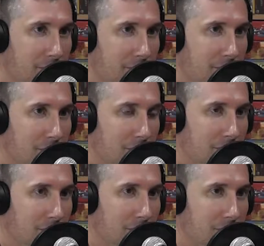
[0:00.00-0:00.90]

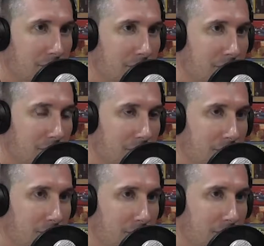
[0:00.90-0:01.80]

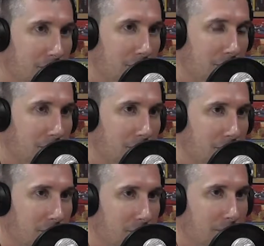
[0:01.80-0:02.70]

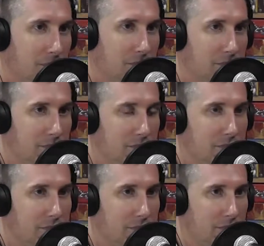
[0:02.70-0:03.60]

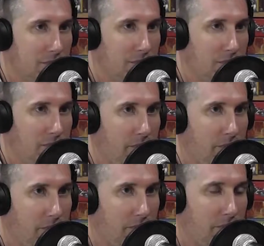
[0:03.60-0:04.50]

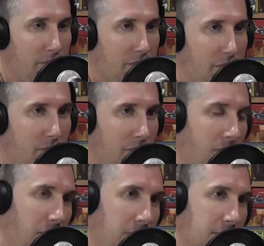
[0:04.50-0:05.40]

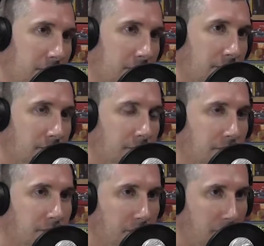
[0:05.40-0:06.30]

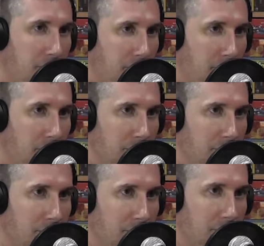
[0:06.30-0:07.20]

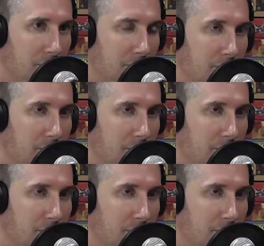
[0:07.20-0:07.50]
(silent)